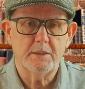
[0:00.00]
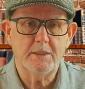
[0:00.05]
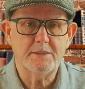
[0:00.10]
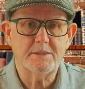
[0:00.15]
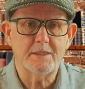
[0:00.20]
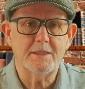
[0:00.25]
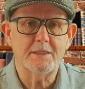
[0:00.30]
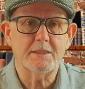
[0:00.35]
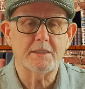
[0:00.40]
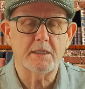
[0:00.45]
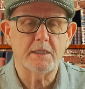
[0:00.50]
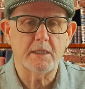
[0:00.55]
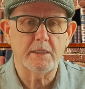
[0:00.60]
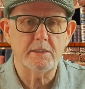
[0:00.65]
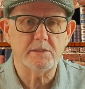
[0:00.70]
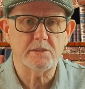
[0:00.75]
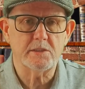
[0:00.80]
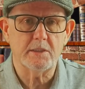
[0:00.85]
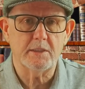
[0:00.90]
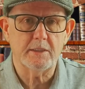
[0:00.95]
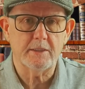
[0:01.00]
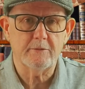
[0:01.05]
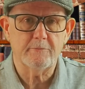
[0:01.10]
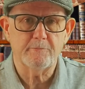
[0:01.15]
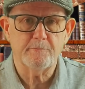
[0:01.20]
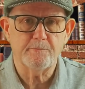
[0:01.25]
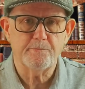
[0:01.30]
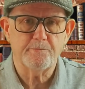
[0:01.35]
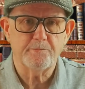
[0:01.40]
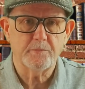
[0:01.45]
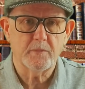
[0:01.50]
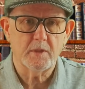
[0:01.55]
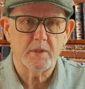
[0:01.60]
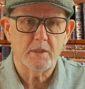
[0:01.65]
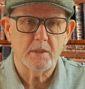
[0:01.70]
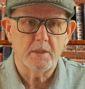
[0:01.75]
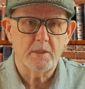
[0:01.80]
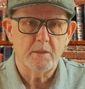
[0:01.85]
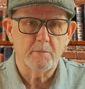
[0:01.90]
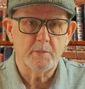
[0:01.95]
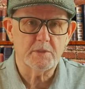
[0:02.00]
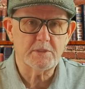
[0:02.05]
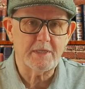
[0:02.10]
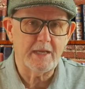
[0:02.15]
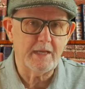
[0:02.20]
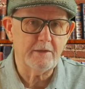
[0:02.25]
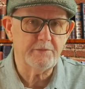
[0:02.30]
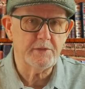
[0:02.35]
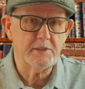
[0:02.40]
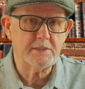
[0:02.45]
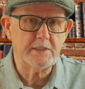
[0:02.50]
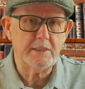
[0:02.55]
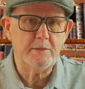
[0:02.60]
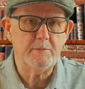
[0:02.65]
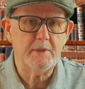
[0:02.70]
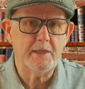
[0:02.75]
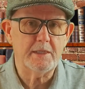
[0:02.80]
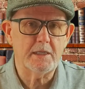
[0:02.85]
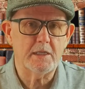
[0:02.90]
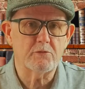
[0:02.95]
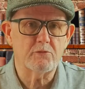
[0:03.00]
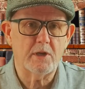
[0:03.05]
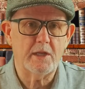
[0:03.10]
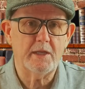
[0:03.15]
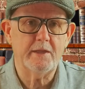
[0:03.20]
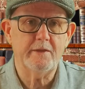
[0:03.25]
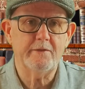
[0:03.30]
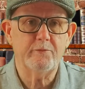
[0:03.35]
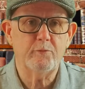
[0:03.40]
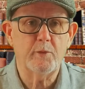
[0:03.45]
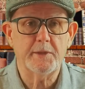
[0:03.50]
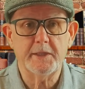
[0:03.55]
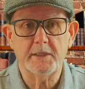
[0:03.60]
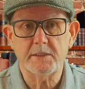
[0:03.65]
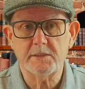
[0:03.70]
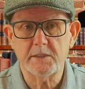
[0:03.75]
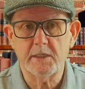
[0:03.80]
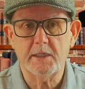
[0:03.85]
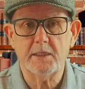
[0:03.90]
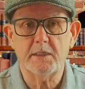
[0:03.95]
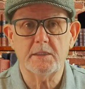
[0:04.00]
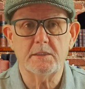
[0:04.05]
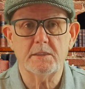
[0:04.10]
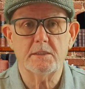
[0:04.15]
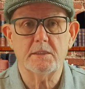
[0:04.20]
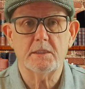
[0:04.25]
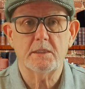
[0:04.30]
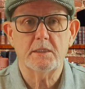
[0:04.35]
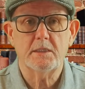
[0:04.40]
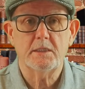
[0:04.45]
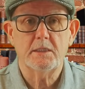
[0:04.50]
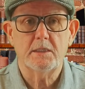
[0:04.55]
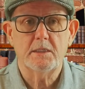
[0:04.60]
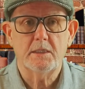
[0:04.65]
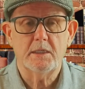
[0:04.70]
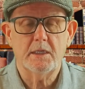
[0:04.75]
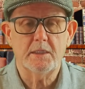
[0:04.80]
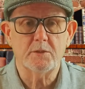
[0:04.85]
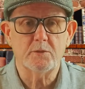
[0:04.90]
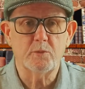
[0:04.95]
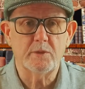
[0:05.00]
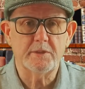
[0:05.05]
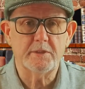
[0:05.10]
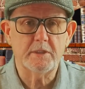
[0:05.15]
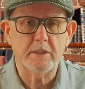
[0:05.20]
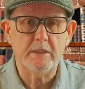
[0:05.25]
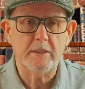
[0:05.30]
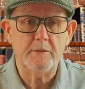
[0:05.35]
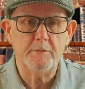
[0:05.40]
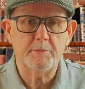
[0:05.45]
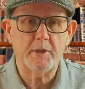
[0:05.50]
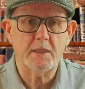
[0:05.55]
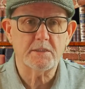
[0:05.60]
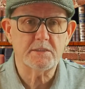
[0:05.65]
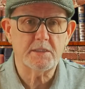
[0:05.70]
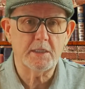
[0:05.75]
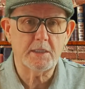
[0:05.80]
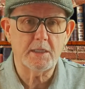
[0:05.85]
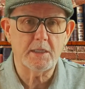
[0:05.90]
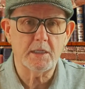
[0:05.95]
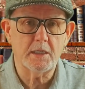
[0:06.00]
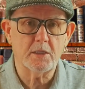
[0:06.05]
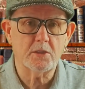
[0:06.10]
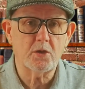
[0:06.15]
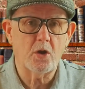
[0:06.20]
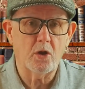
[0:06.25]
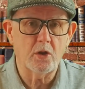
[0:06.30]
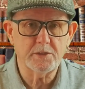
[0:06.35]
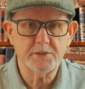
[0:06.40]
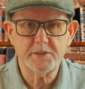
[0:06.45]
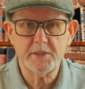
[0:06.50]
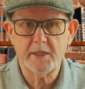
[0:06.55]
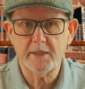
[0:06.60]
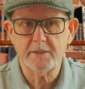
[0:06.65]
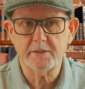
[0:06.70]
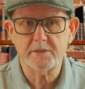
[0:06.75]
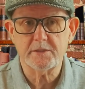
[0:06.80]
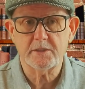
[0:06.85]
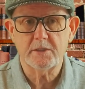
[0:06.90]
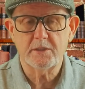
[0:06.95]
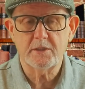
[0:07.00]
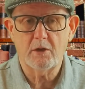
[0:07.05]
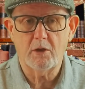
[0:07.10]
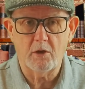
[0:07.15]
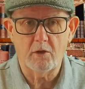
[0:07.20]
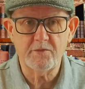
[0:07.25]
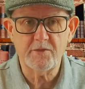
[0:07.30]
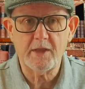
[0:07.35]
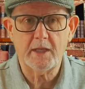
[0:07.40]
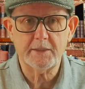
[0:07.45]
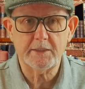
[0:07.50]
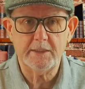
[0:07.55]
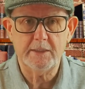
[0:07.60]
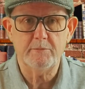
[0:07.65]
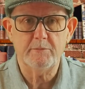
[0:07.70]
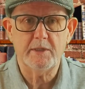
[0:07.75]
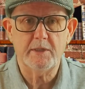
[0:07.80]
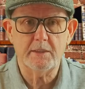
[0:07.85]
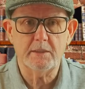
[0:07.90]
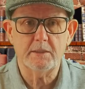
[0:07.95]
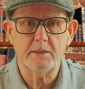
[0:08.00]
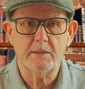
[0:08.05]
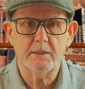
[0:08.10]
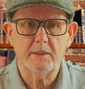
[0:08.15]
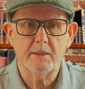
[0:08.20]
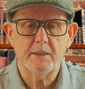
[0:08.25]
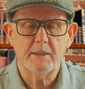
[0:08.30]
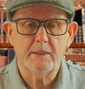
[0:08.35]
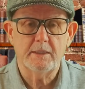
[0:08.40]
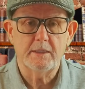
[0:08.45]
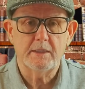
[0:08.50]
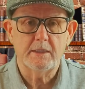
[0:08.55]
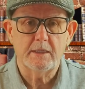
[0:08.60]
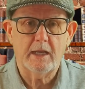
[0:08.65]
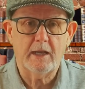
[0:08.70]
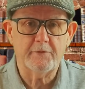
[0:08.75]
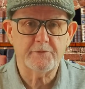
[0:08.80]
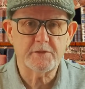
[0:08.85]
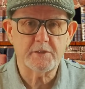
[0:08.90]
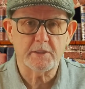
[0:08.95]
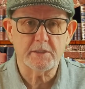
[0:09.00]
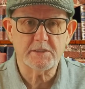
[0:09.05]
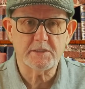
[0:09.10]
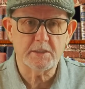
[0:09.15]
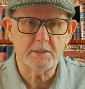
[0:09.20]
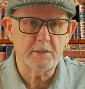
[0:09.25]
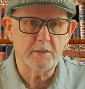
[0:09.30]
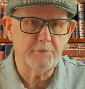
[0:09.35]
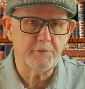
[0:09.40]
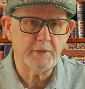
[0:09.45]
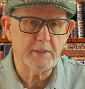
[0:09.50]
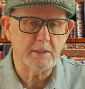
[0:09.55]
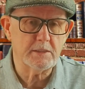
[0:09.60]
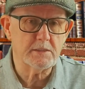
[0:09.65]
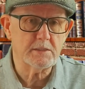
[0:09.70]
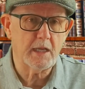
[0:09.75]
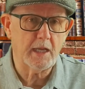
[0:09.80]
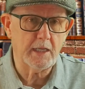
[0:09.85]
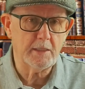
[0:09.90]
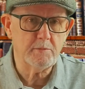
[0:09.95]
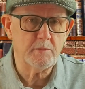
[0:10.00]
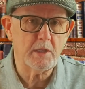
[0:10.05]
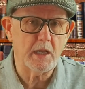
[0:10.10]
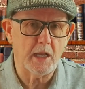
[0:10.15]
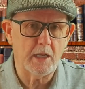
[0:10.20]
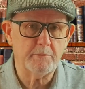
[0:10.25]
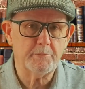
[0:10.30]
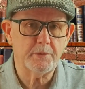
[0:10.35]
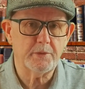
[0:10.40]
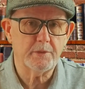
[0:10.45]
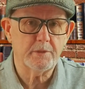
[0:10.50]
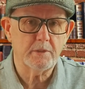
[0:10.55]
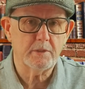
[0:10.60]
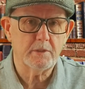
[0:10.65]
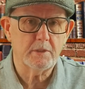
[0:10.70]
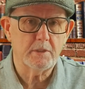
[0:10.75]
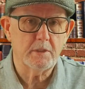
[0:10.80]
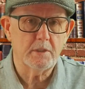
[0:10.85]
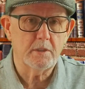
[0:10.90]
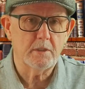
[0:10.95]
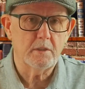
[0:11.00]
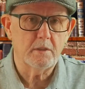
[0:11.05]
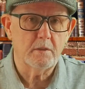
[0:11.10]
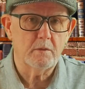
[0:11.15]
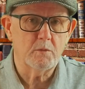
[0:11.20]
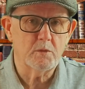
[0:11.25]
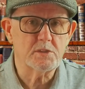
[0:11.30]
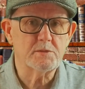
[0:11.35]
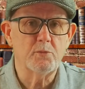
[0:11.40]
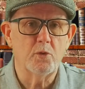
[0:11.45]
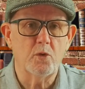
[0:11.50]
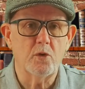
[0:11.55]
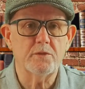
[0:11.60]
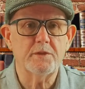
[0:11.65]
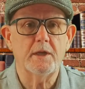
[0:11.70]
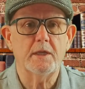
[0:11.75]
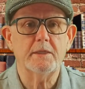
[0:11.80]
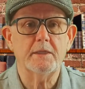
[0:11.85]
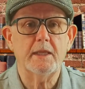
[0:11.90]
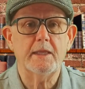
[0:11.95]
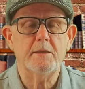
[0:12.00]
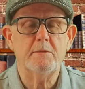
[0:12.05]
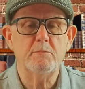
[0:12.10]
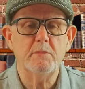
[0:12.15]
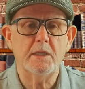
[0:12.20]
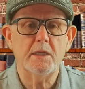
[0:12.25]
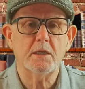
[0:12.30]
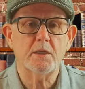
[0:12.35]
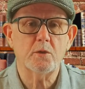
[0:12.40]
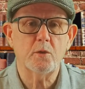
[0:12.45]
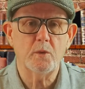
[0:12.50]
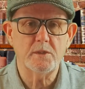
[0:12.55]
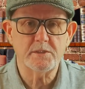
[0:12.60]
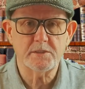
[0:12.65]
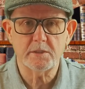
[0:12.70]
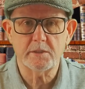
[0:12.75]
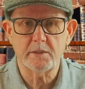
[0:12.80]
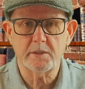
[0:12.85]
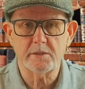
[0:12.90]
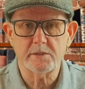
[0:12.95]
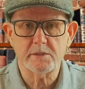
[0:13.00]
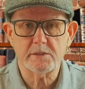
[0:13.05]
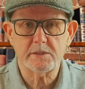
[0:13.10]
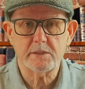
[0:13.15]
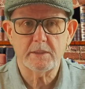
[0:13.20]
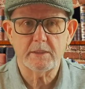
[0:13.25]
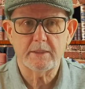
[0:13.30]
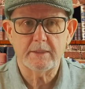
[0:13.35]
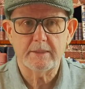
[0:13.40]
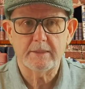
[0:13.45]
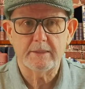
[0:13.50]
He's a little lazy. But to have this email arrive when it did, and with the particular content of that email, after a significant time gap, was more than a mere coincidence.